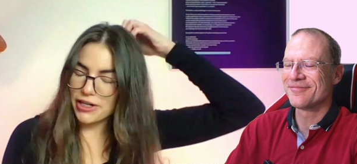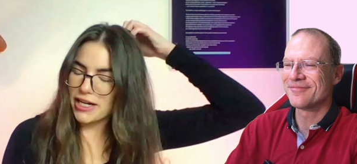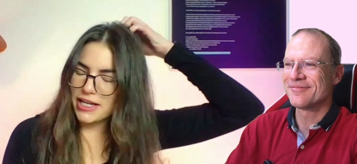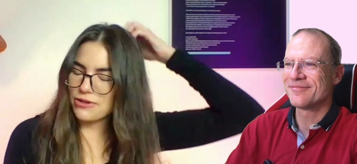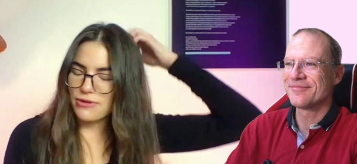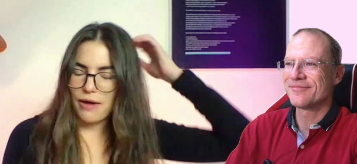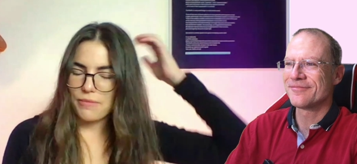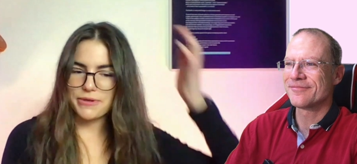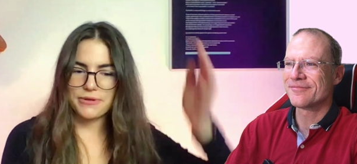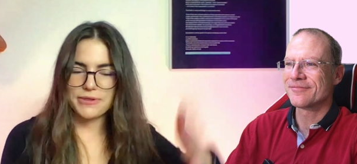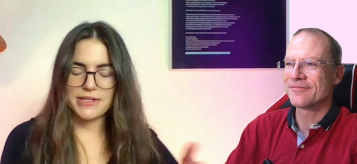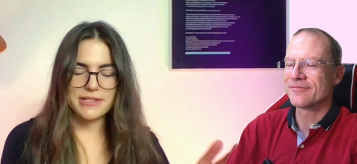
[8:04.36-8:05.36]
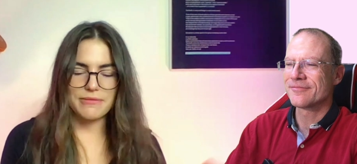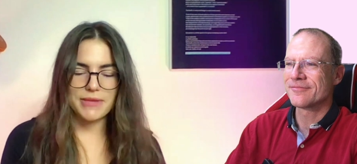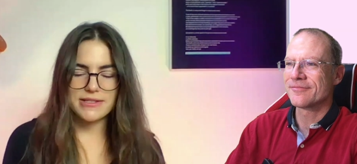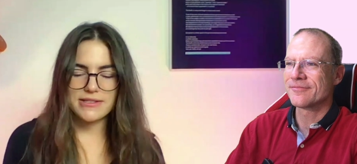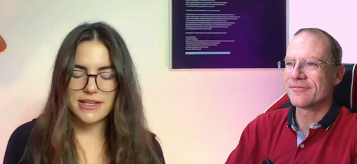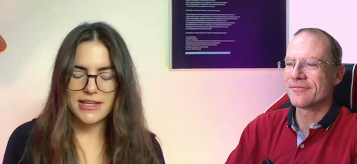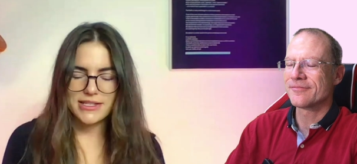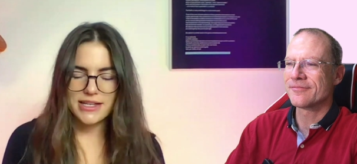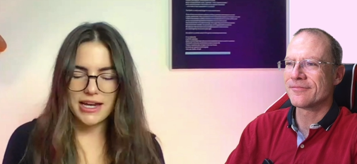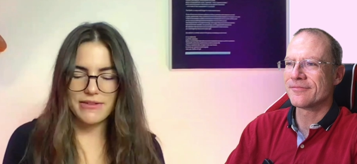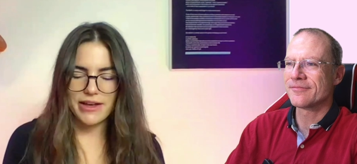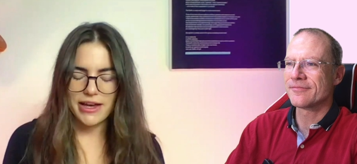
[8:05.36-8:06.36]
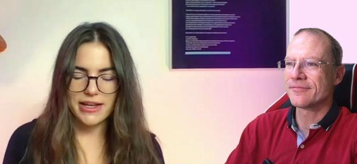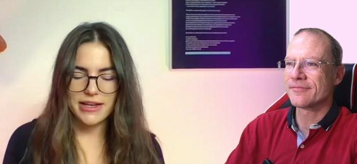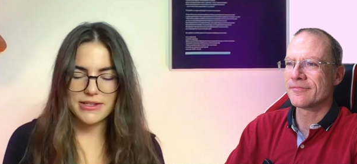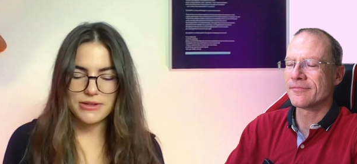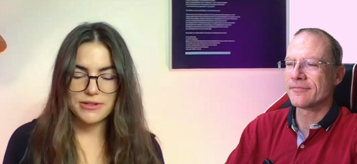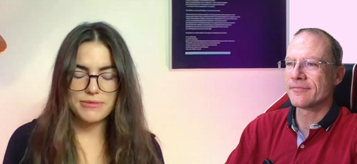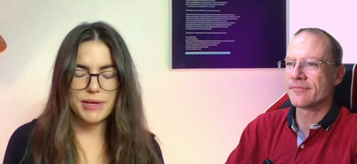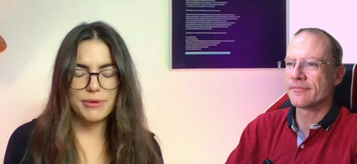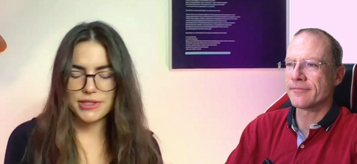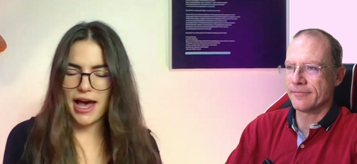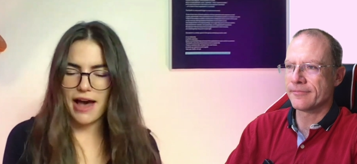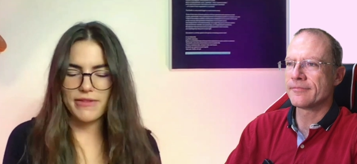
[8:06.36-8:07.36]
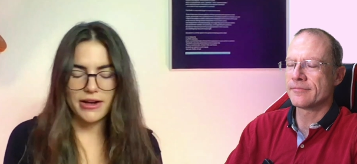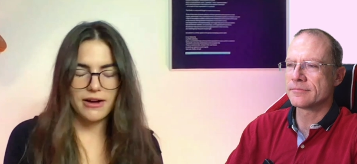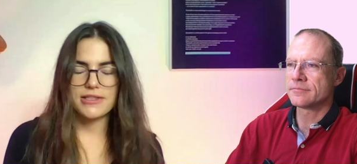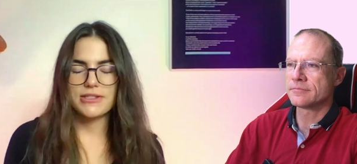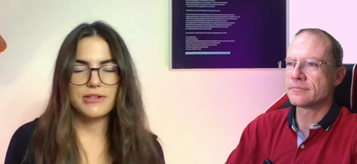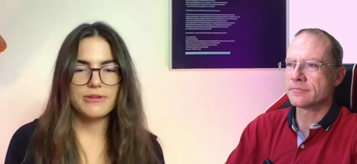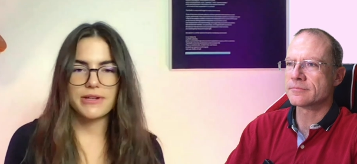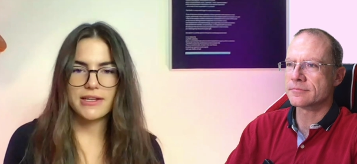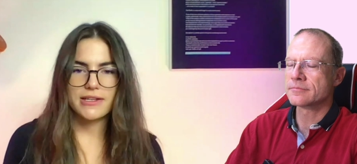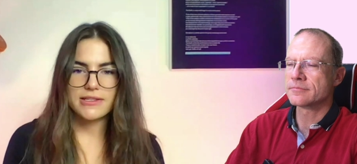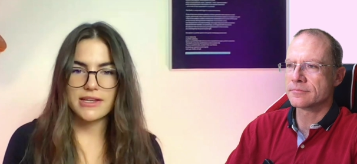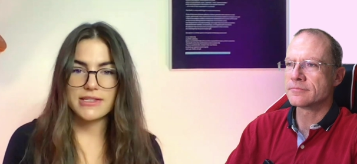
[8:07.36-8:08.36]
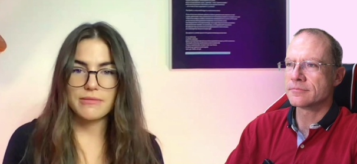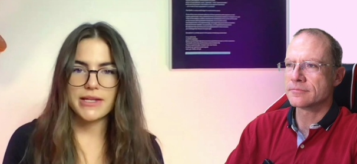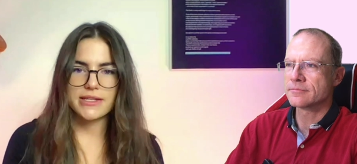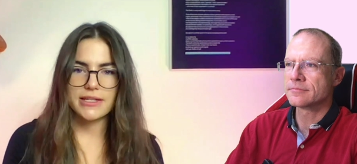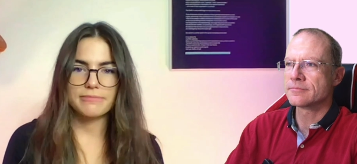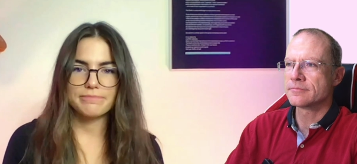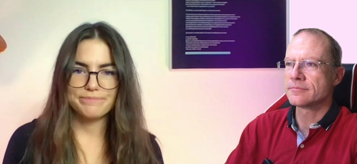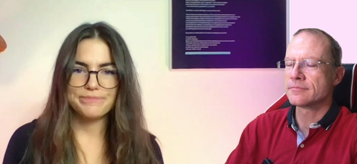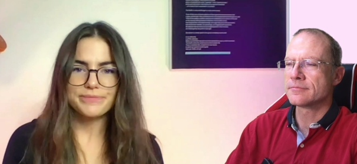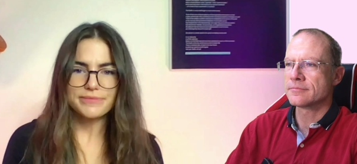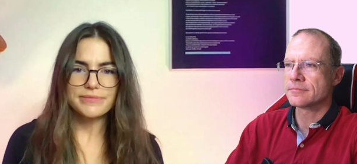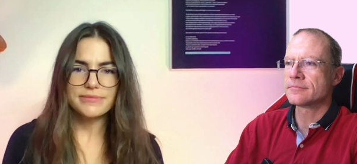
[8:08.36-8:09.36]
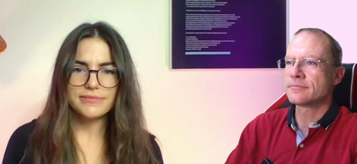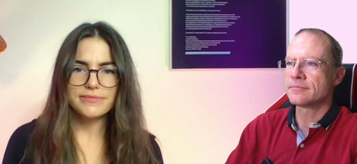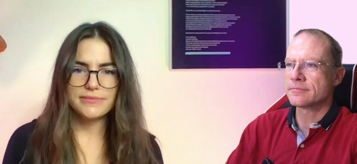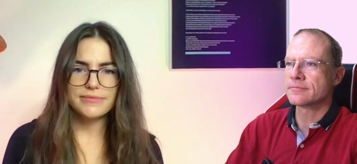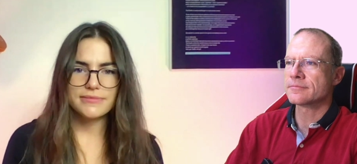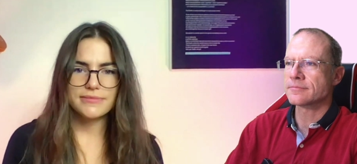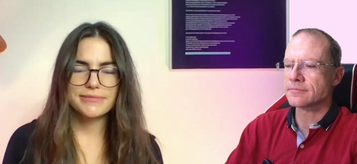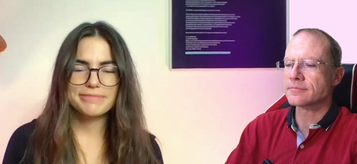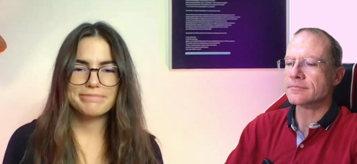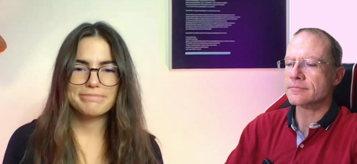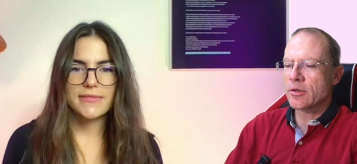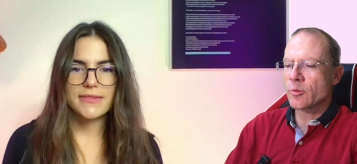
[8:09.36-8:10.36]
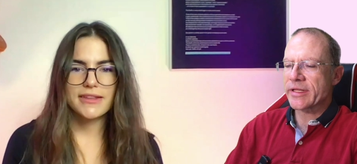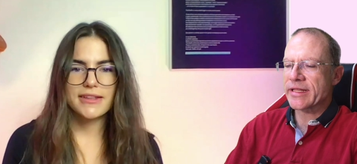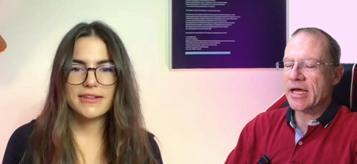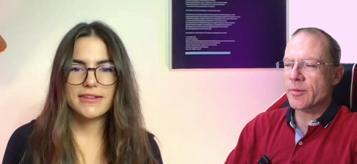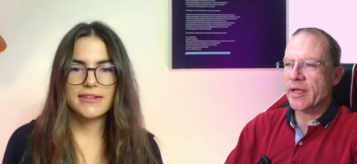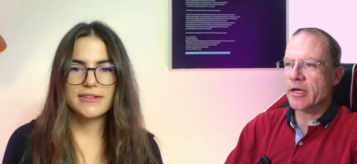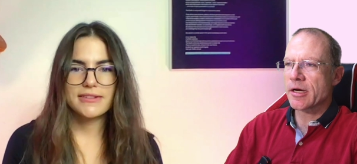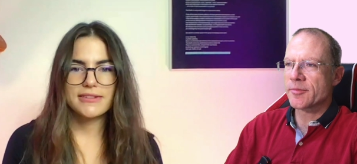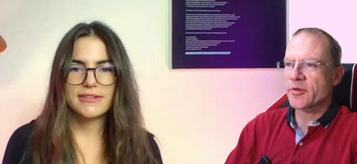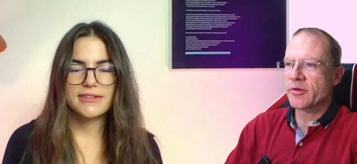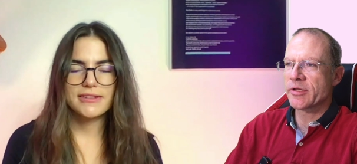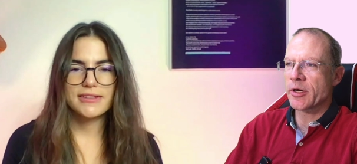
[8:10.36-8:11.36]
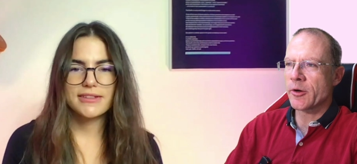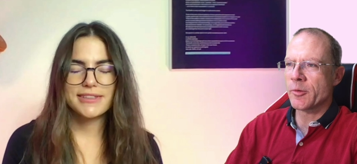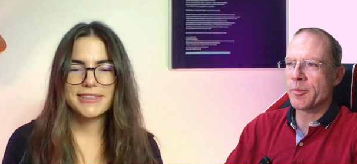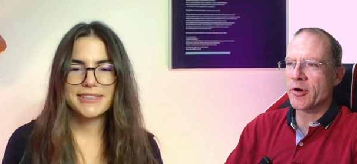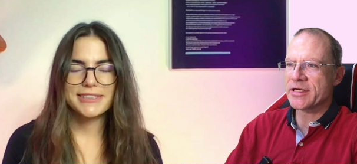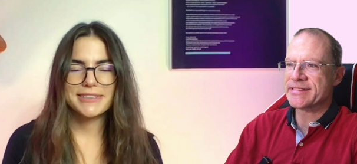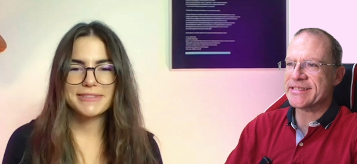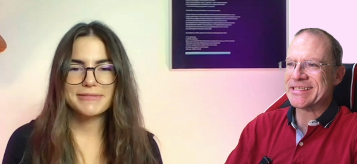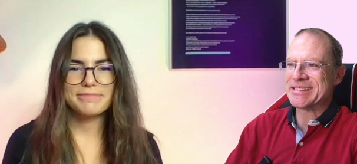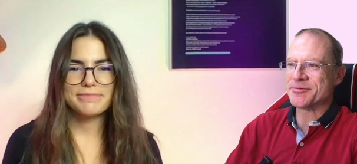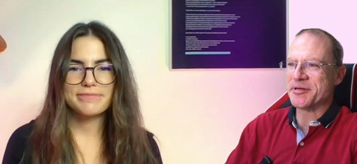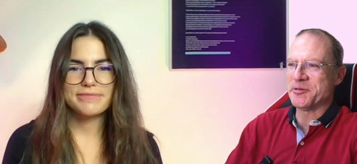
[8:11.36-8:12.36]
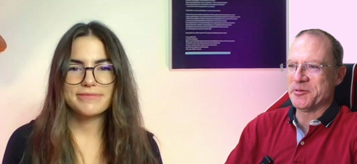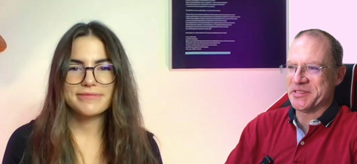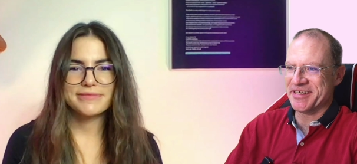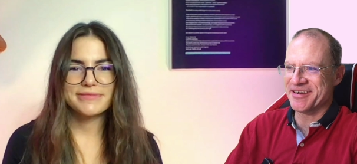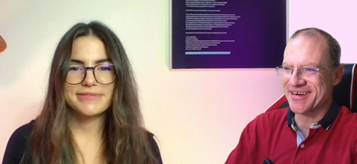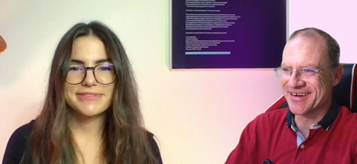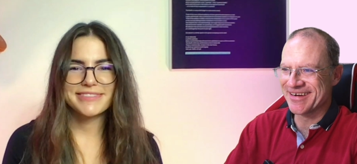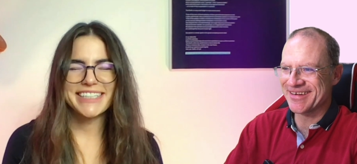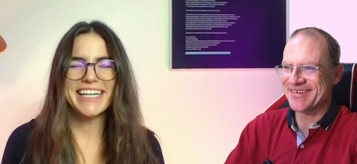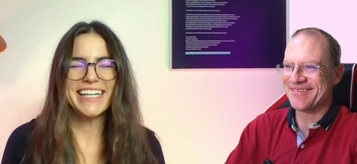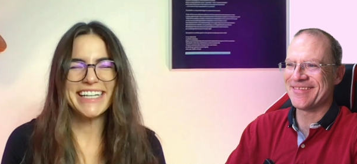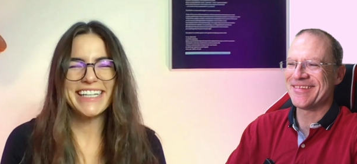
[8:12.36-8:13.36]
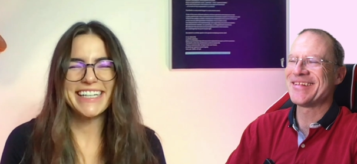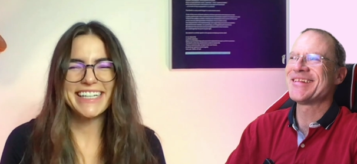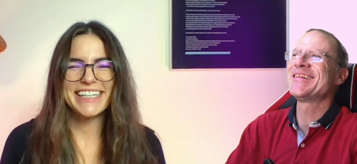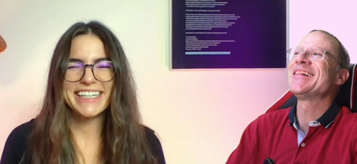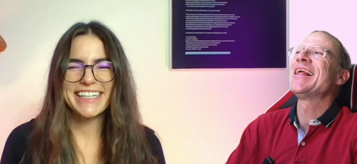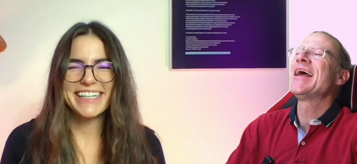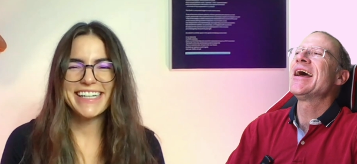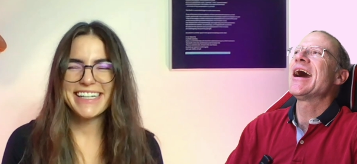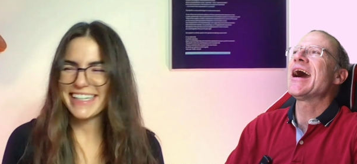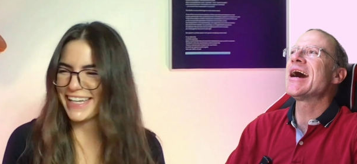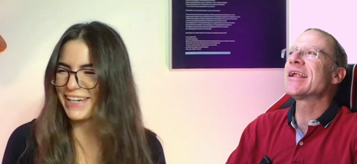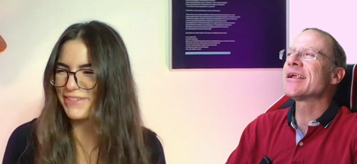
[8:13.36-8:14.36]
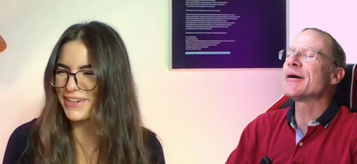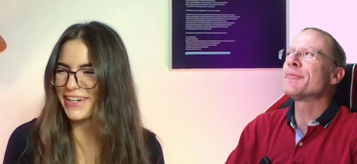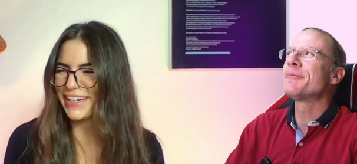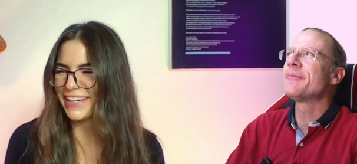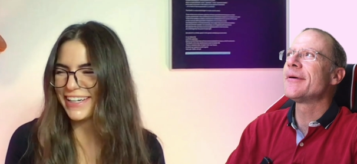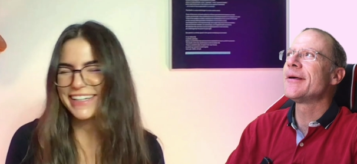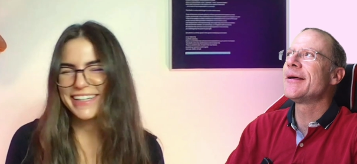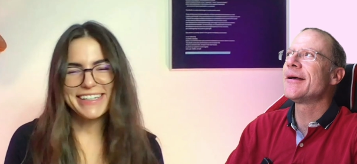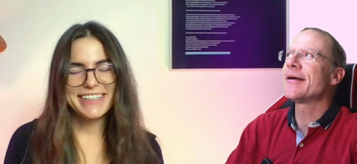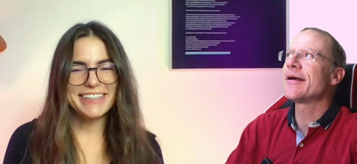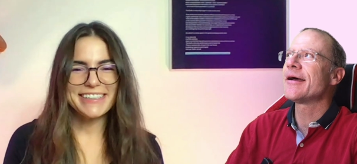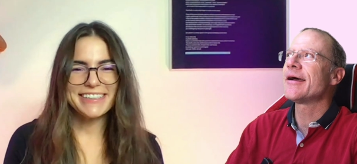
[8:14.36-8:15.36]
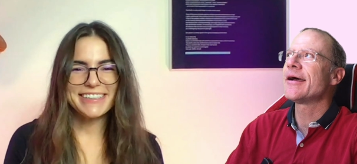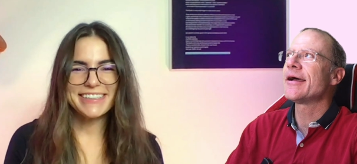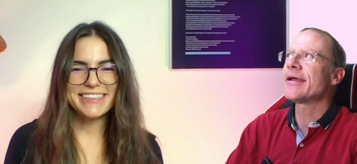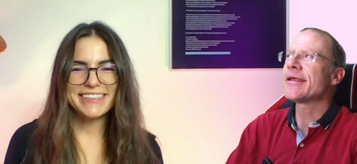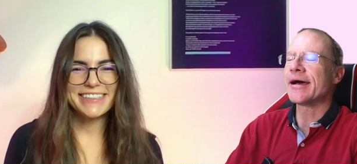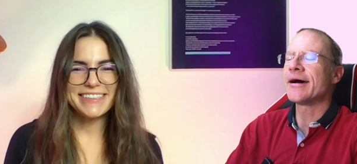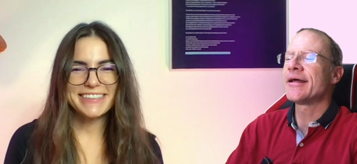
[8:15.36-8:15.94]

Speaker 1: for any new optical system, it's it's kind of a headache. So to be able to have that continuity is, is amazing. Mm-hmm.
Speaker 2: With that, we come to the zero point six reducer. And
Speaker 1: here we are.
Speaker 2: Yeah.